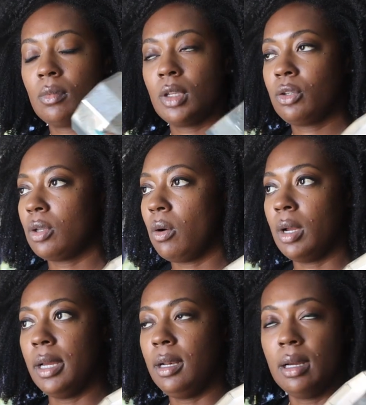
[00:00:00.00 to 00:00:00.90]
So
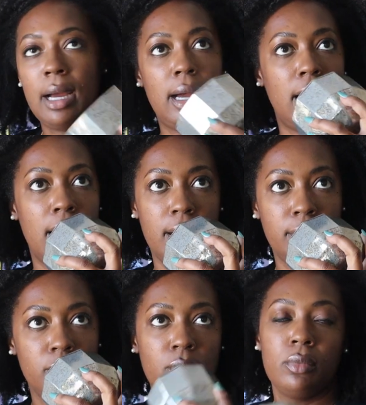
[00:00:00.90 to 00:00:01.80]
good. Ugh.
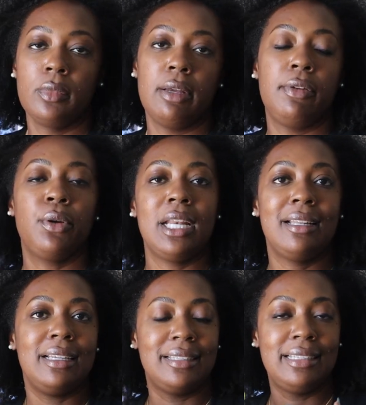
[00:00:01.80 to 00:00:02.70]
If you can at
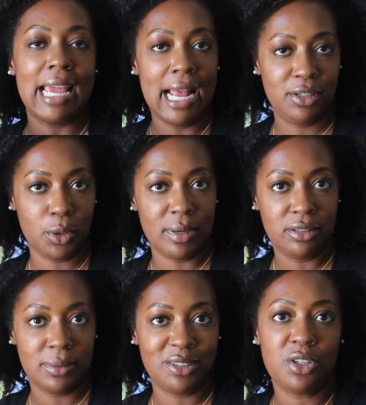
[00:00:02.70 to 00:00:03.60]
least get to a
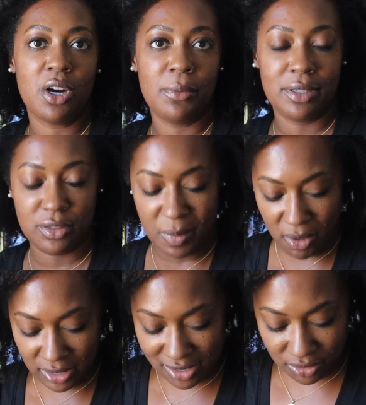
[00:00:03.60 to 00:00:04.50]
Restoration Hardware and
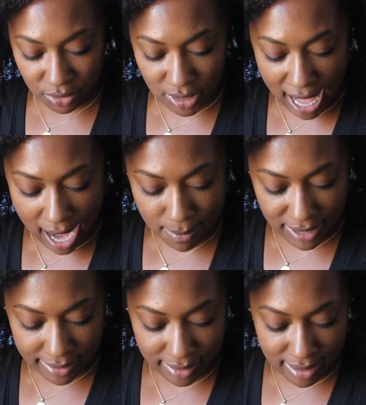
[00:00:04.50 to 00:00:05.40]
smell these, do that
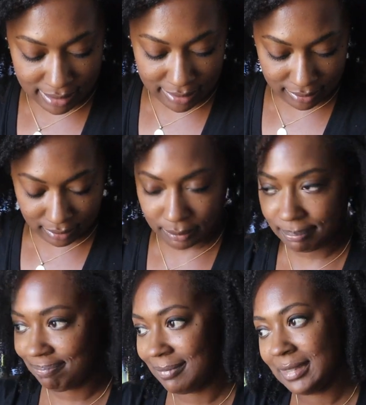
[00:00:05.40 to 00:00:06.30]
because
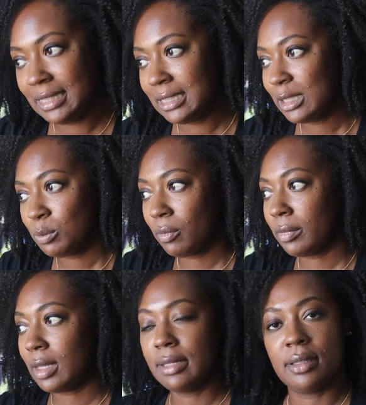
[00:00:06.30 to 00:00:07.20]

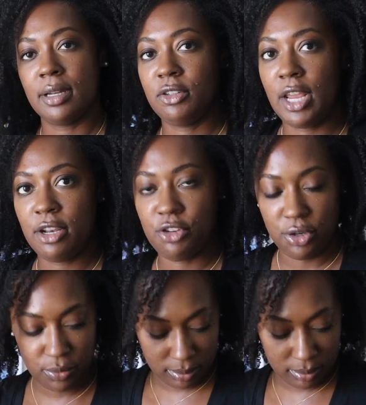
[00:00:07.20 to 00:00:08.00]
it's going to change you.